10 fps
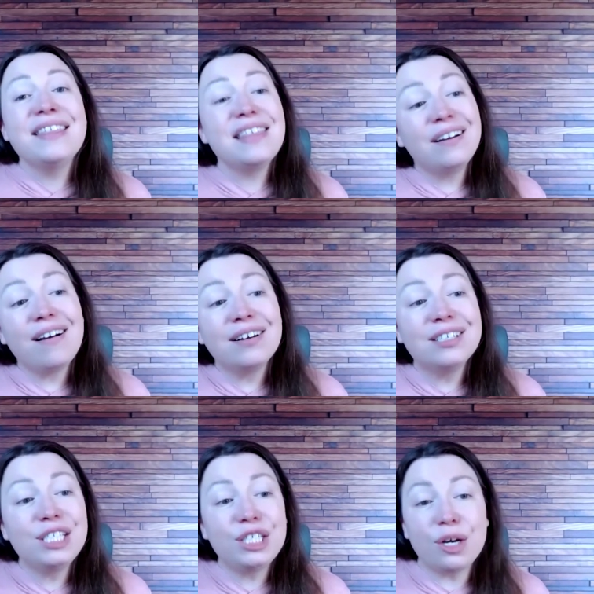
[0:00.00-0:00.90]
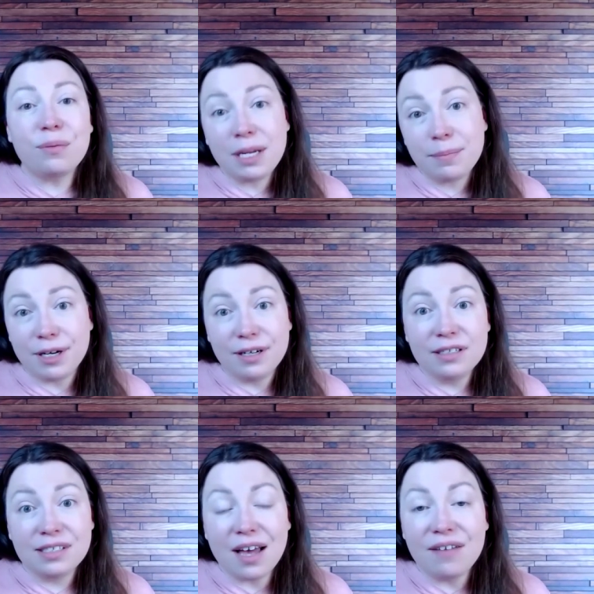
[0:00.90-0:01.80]
There are so many
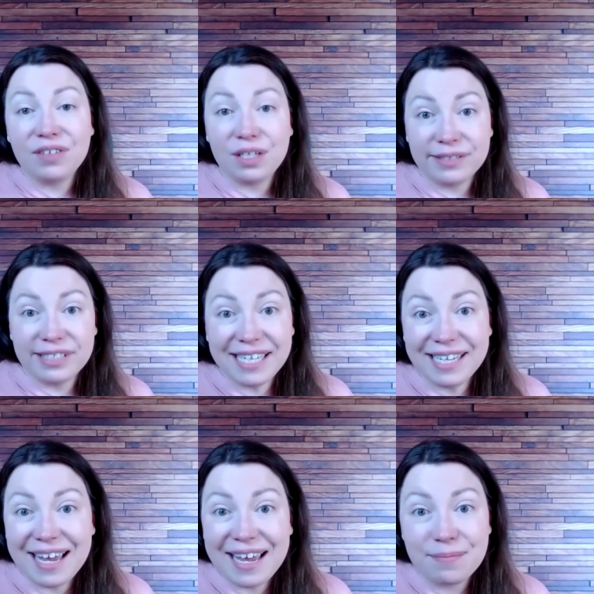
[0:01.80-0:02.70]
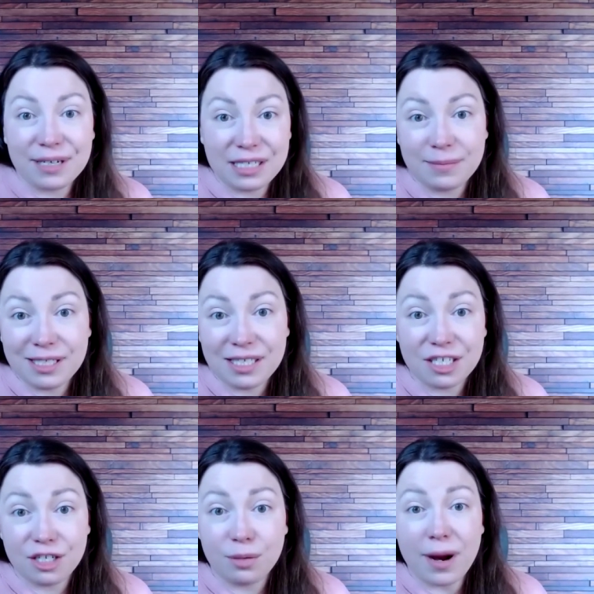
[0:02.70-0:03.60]
perks of using a printable
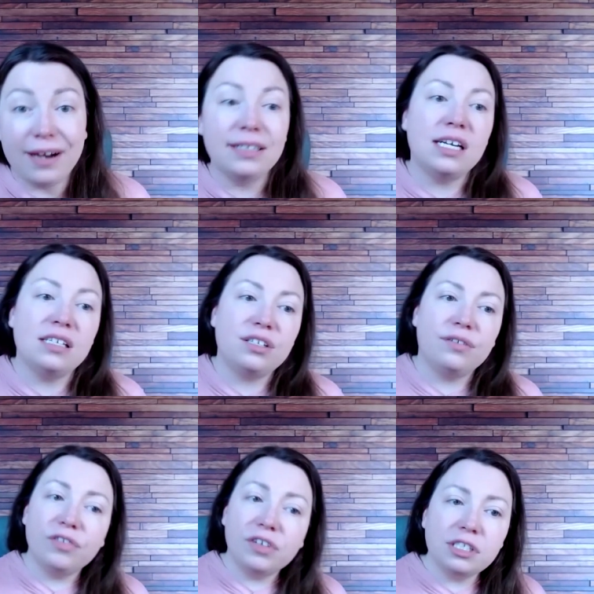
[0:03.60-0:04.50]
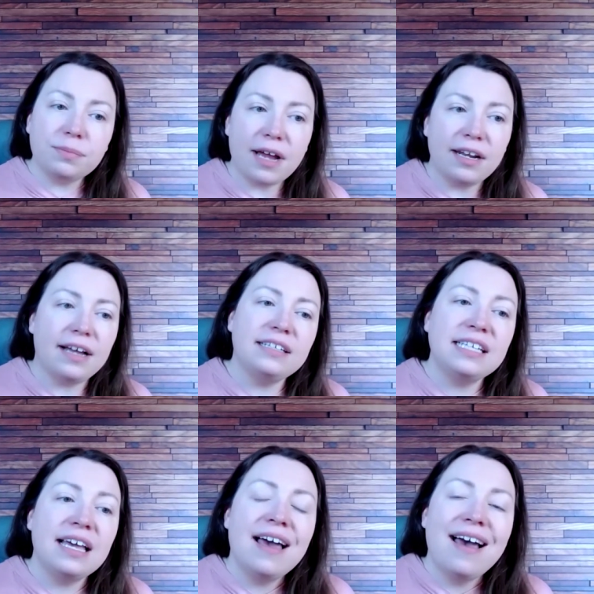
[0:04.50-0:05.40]
digital product as your first product.
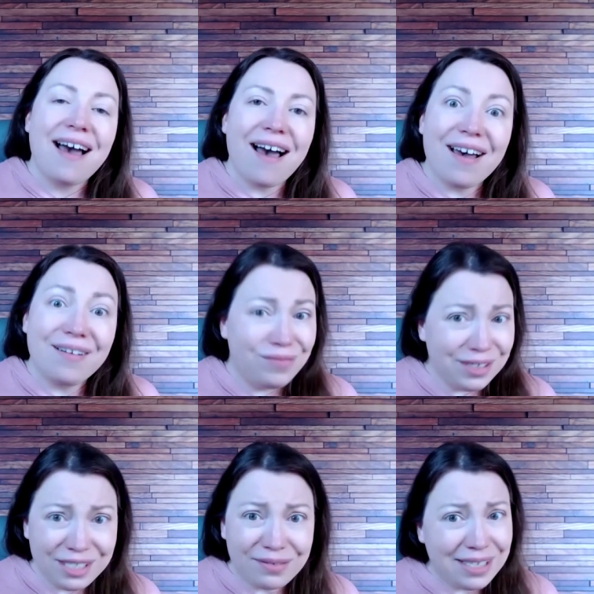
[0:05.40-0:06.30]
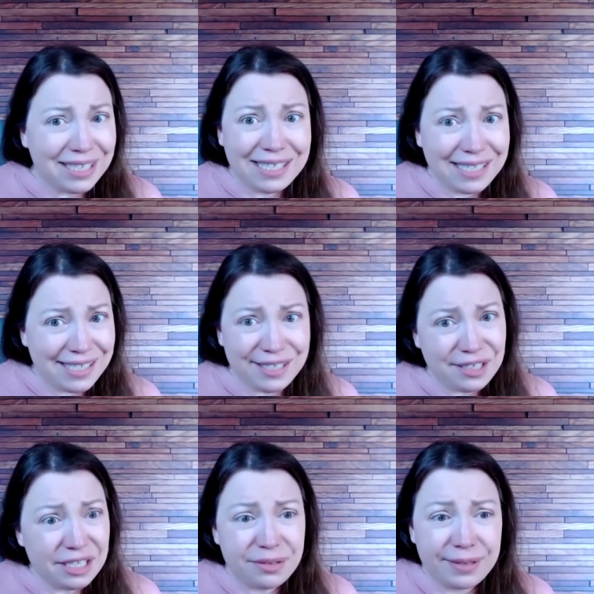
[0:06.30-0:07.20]
First of all, it's easier
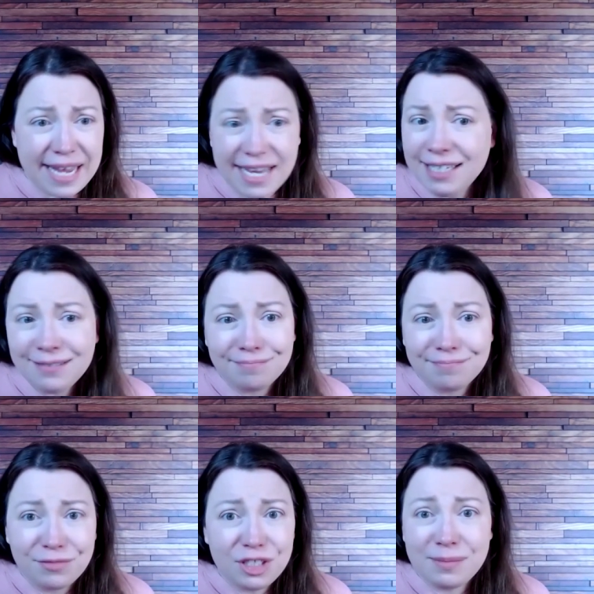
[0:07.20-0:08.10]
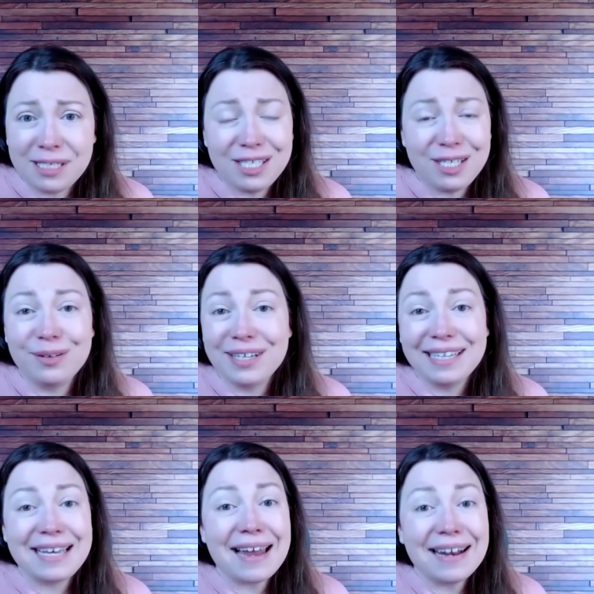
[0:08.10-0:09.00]
to create, which means you
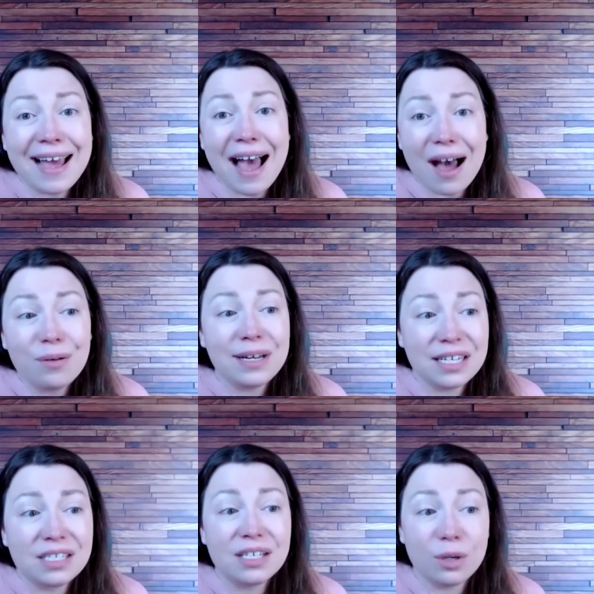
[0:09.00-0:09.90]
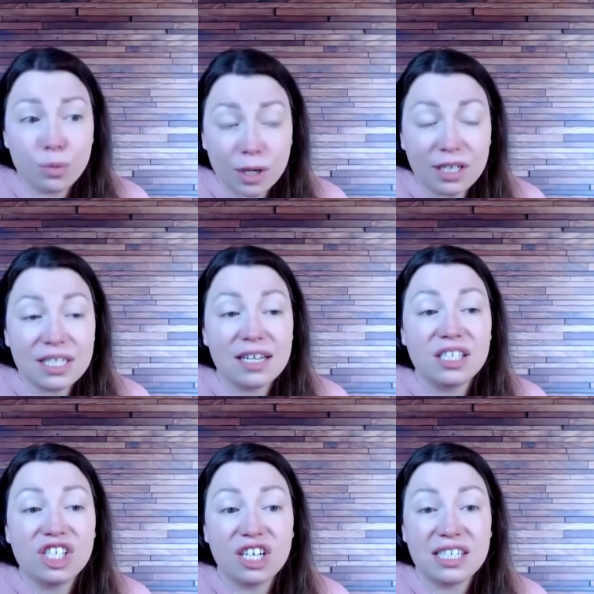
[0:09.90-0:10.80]
can get it out into the world
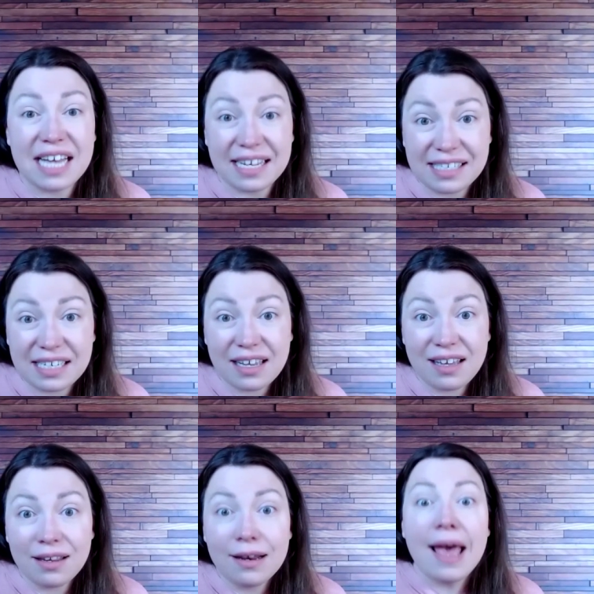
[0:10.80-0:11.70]
and start testing it